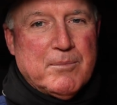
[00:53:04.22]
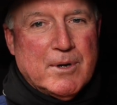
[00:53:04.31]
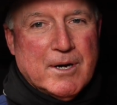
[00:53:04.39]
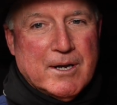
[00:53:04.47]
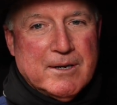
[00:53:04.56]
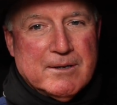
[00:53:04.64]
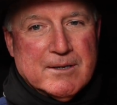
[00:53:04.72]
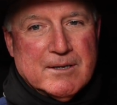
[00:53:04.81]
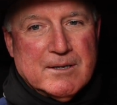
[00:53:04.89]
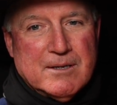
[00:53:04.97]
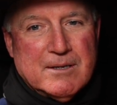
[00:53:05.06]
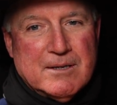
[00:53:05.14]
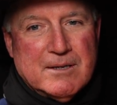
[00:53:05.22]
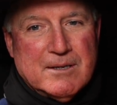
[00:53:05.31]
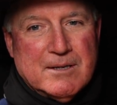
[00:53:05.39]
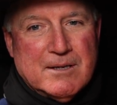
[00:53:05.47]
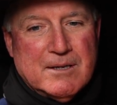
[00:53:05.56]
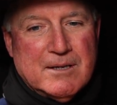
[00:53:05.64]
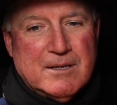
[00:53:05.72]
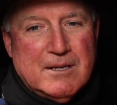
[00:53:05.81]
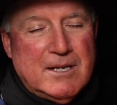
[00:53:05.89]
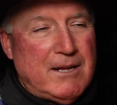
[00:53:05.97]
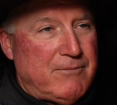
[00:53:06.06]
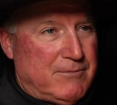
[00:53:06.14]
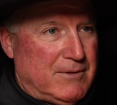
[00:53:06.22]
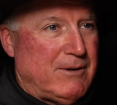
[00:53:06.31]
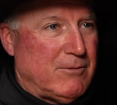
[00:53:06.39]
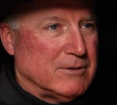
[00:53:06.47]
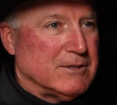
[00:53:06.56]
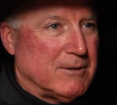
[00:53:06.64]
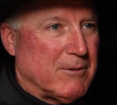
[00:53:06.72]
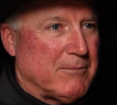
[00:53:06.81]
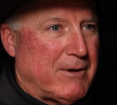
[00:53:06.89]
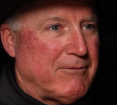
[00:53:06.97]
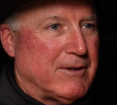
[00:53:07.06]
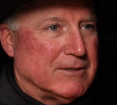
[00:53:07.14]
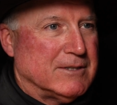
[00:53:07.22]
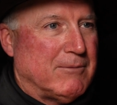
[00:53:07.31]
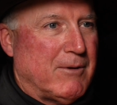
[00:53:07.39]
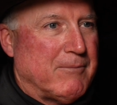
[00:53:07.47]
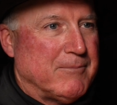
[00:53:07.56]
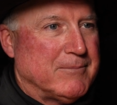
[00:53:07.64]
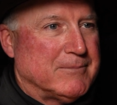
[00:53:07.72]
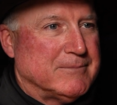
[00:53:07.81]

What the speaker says: But, and I rode some of them. I felt some of them.